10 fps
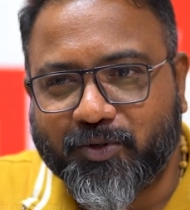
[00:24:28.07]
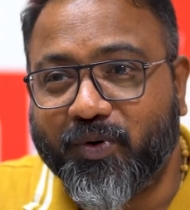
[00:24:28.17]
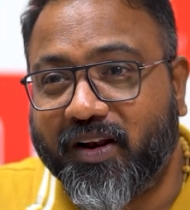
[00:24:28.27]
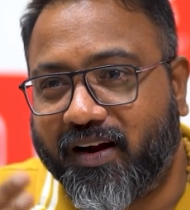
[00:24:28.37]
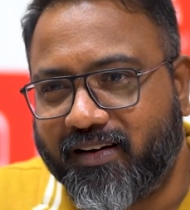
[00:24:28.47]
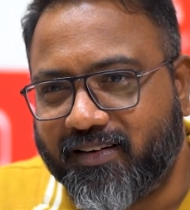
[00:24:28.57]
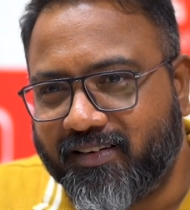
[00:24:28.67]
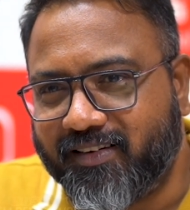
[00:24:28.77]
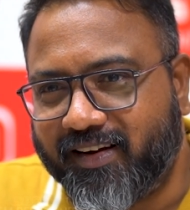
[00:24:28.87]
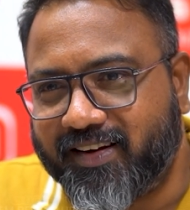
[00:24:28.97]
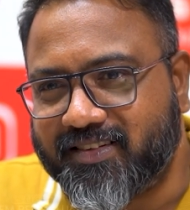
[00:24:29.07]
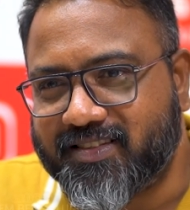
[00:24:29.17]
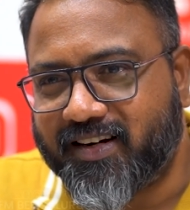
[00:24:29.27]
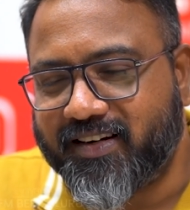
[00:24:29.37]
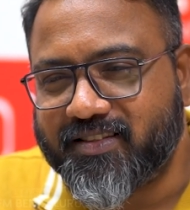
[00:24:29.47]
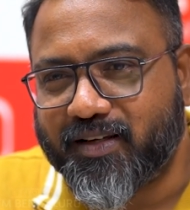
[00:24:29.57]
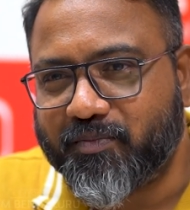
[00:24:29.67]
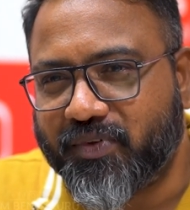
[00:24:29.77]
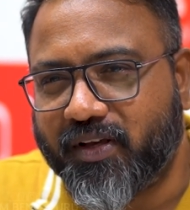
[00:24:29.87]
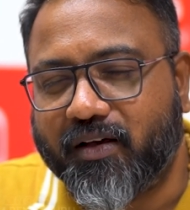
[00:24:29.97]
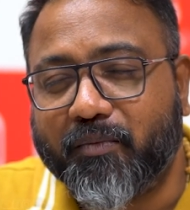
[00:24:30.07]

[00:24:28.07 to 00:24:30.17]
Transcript: to London and studying something